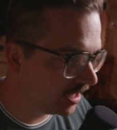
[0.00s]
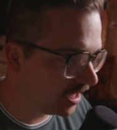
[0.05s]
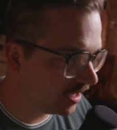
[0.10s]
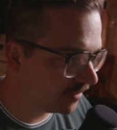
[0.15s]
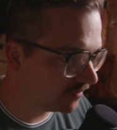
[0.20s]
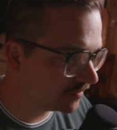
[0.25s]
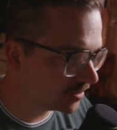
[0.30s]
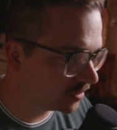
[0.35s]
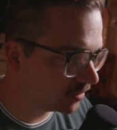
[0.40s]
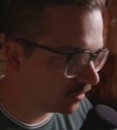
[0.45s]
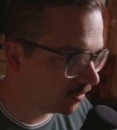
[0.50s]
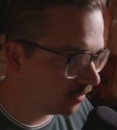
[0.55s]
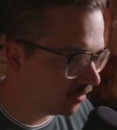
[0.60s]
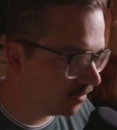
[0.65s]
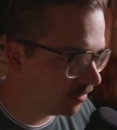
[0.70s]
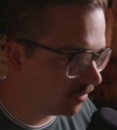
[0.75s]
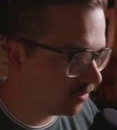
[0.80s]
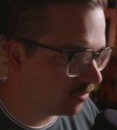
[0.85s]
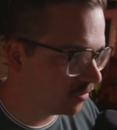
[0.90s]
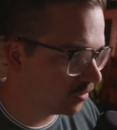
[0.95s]
left.
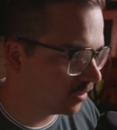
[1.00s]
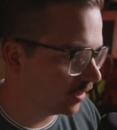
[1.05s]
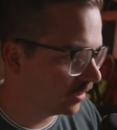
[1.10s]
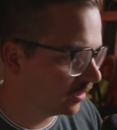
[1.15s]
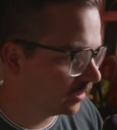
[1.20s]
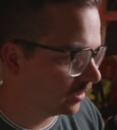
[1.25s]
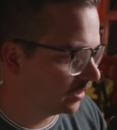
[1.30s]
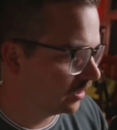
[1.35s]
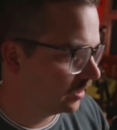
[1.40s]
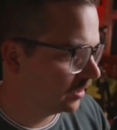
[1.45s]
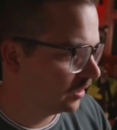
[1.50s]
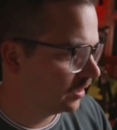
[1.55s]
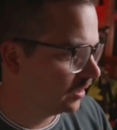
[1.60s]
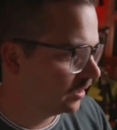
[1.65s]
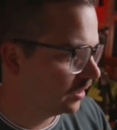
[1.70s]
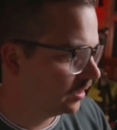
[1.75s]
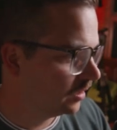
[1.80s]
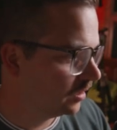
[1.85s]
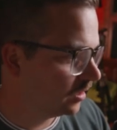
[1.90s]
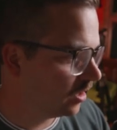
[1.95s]
Ooh!
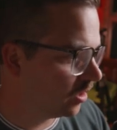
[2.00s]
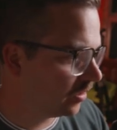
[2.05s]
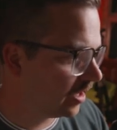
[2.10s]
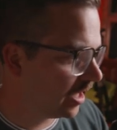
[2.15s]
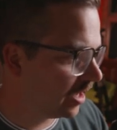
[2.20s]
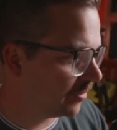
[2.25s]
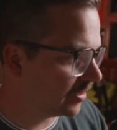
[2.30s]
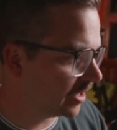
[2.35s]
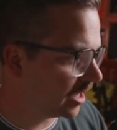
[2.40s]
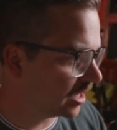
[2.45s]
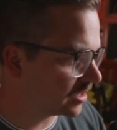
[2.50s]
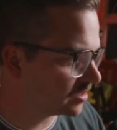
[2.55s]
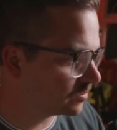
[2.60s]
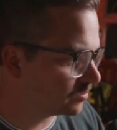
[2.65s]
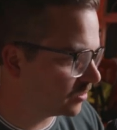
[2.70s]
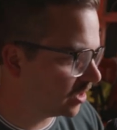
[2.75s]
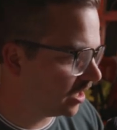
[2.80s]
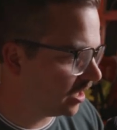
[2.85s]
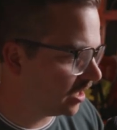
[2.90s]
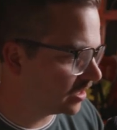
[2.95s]
Okay, we got
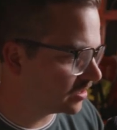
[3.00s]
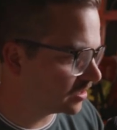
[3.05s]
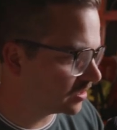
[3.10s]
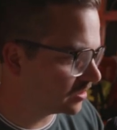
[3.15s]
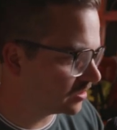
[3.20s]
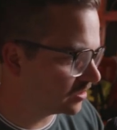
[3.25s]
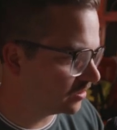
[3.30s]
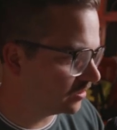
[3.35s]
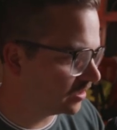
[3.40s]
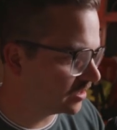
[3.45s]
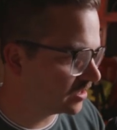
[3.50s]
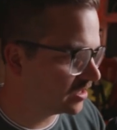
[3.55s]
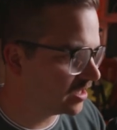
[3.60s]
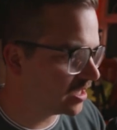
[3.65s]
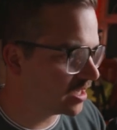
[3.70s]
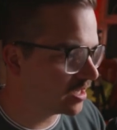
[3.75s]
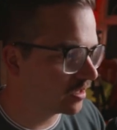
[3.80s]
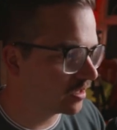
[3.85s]
some cuts, so let's see.